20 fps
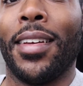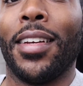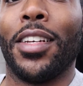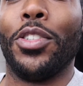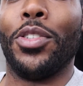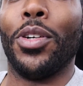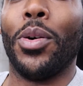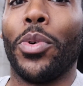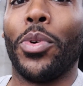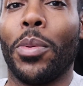
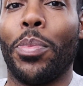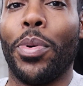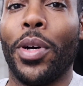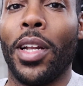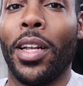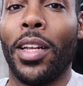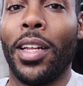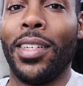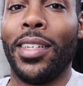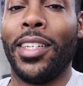You don't want to put
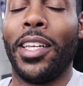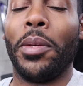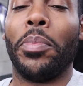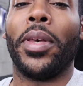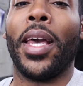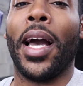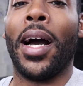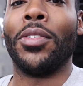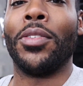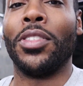any deep
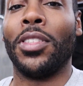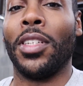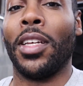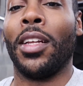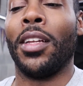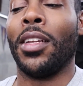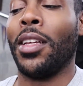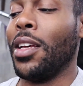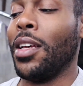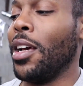gouges in
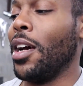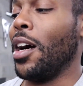it.